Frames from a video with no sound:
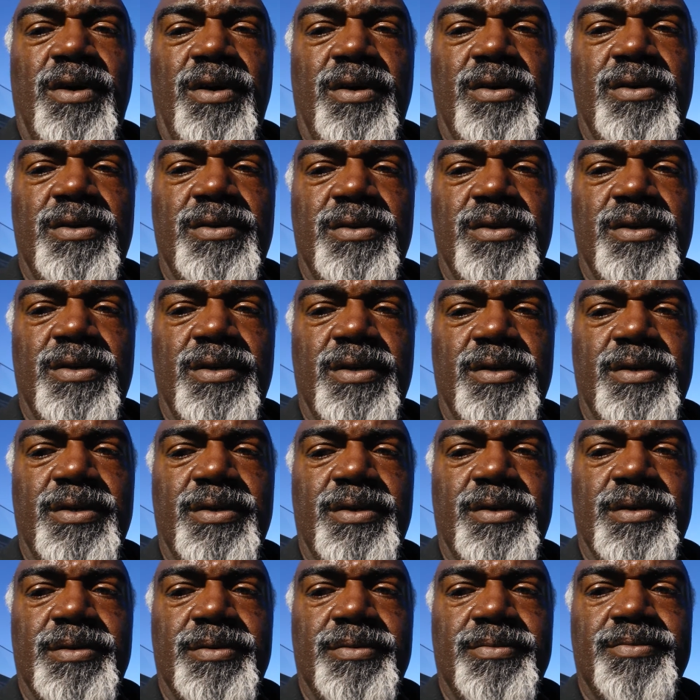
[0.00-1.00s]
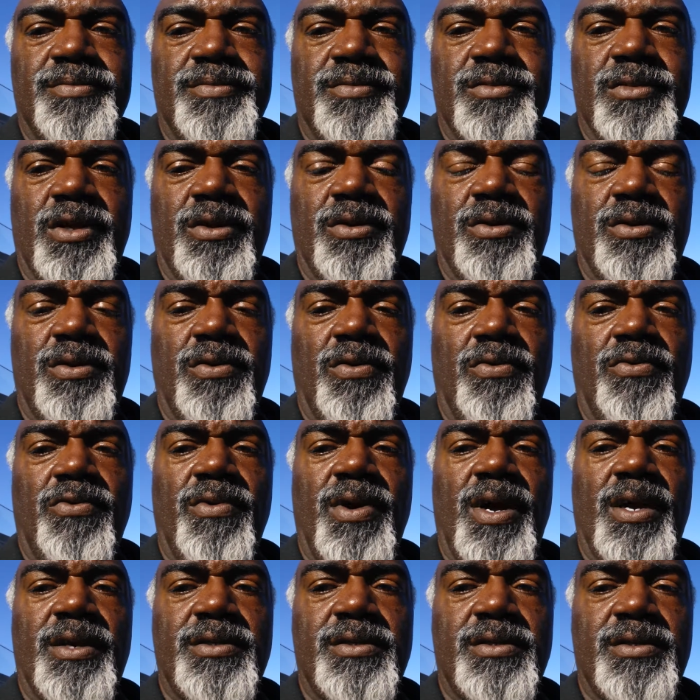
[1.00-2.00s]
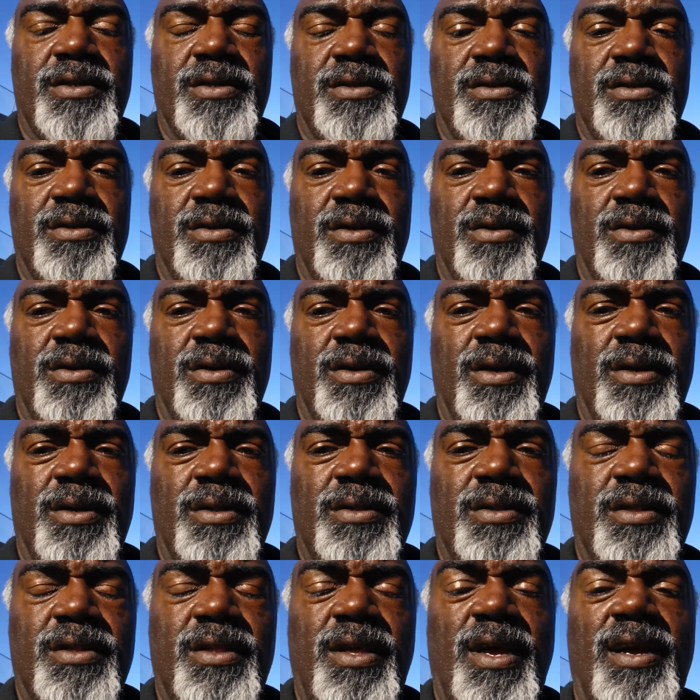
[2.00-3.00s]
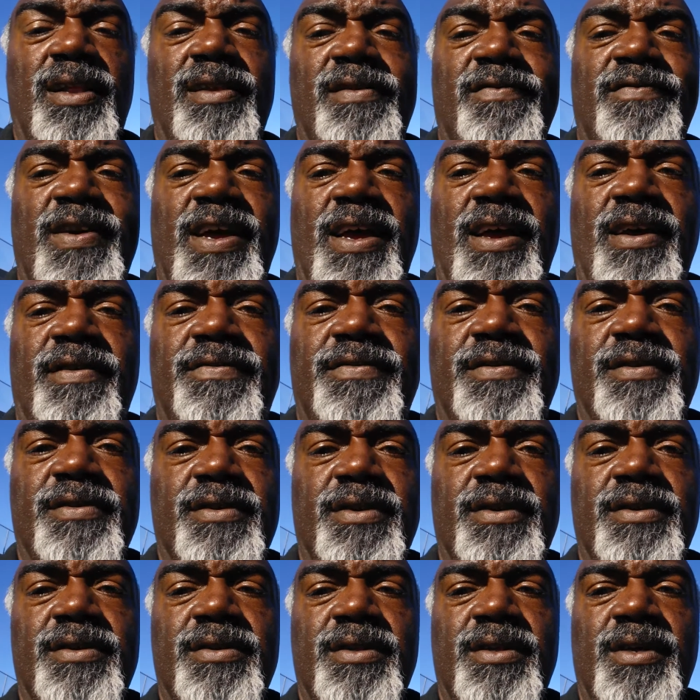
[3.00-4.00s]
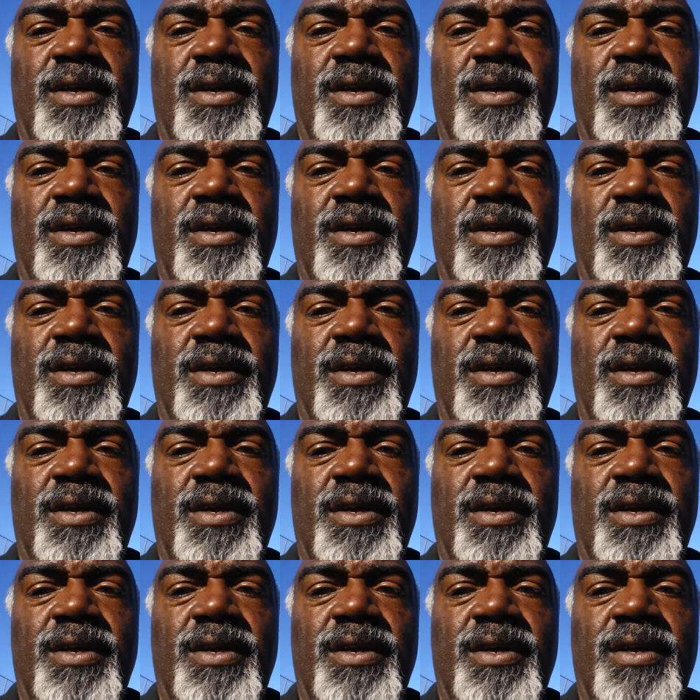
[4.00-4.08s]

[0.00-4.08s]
on the western side of Africa.